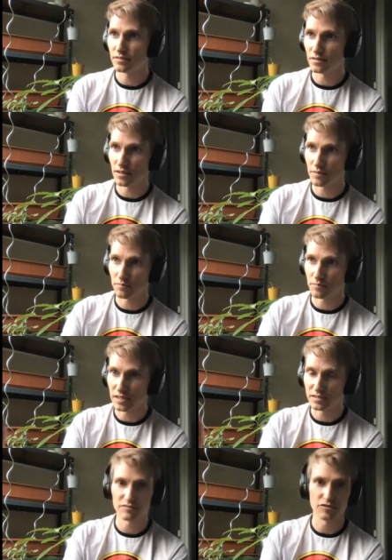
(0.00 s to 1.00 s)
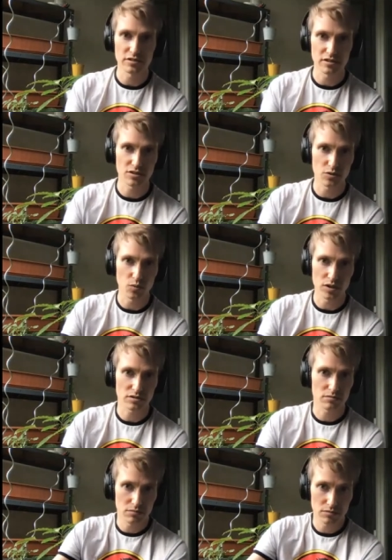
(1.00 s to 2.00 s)
um, that San Francisco was
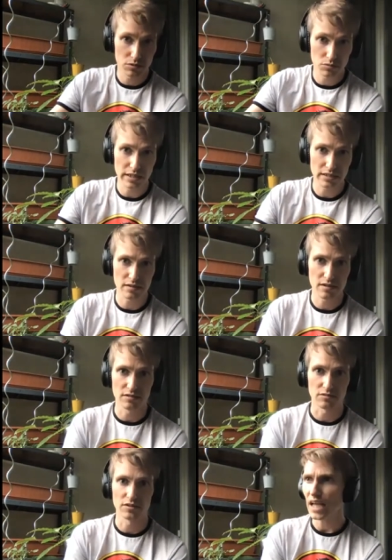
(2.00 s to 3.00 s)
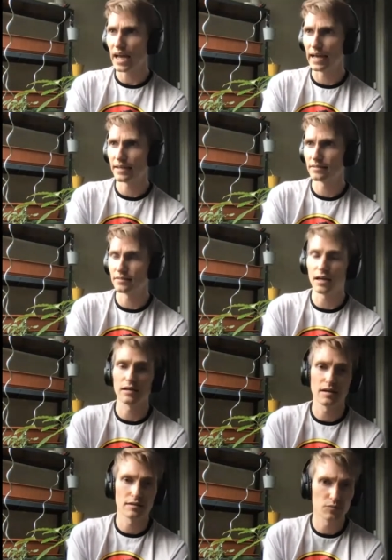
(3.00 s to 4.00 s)
great at theater and I,
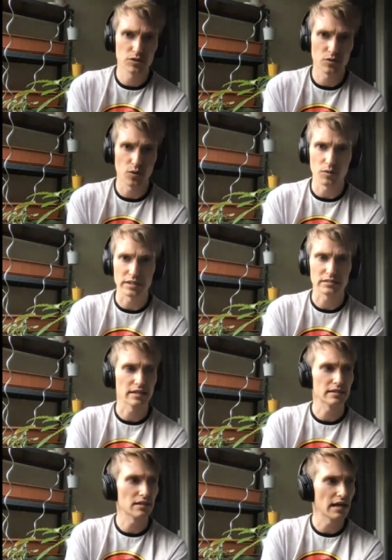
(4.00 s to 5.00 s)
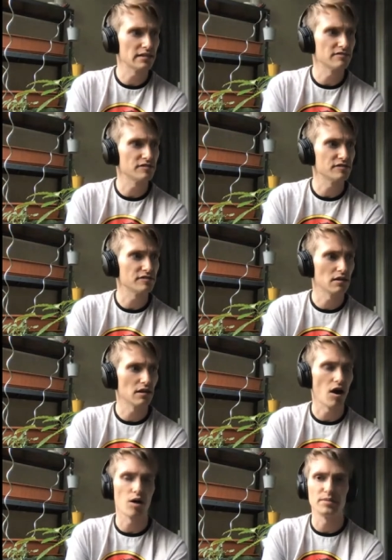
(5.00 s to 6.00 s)
it was always like kind of a
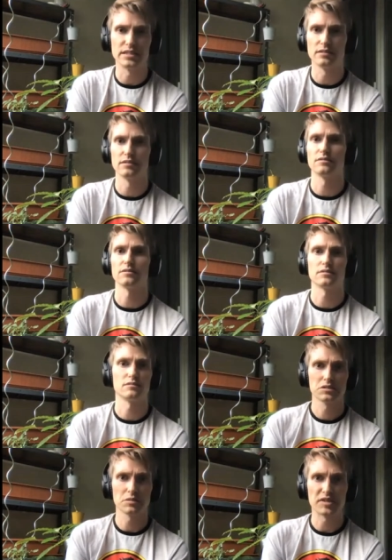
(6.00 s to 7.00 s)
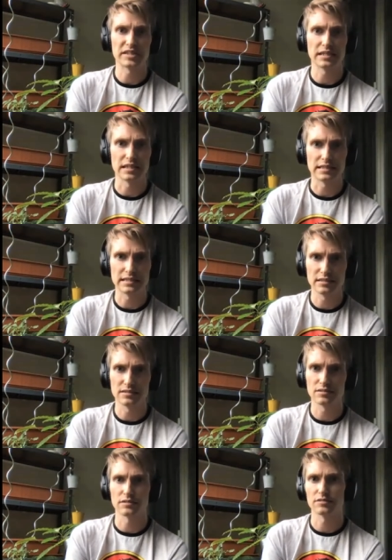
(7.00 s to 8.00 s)
hobby or something that I did
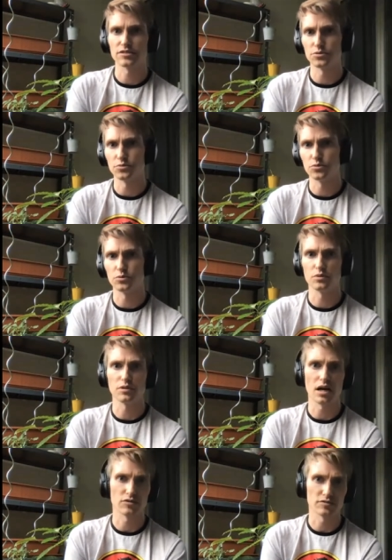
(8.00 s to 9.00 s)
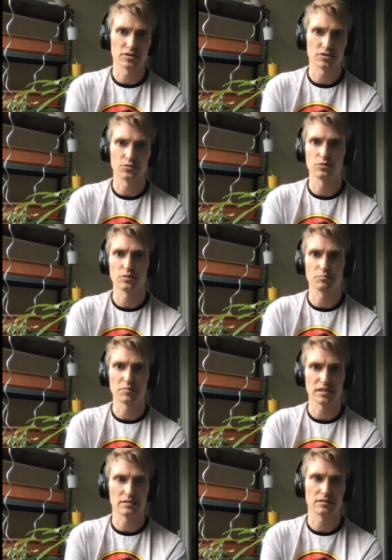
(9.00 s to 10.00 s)
in school, out of school,
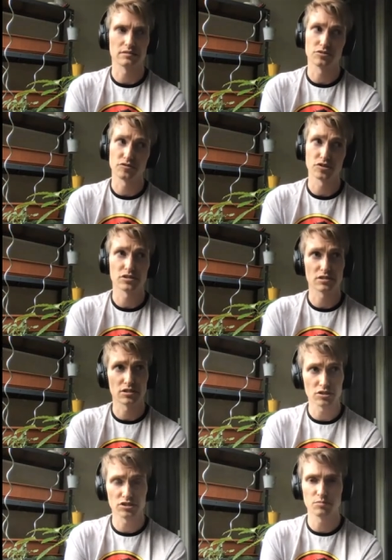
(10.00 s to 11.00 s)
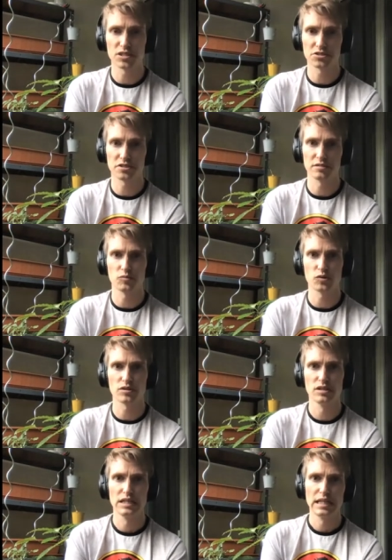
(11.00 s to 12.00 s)
in university, not so much anymore.
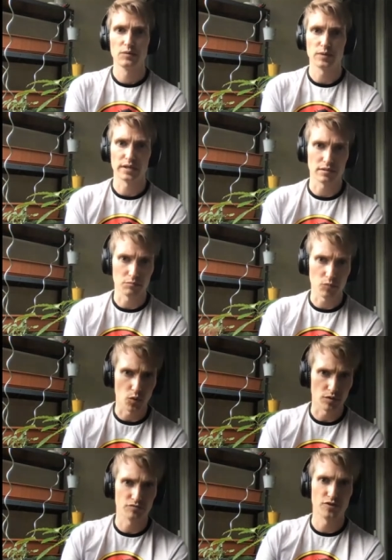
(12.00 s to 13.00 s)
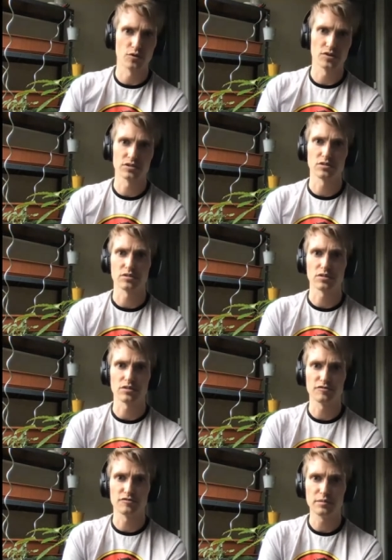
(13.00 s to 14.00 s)
We uh, are more focused on, on
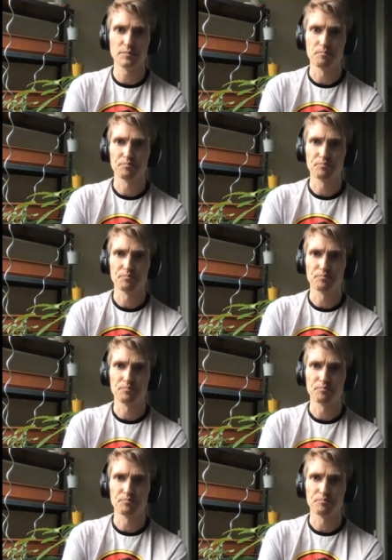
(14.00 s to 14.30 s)
film.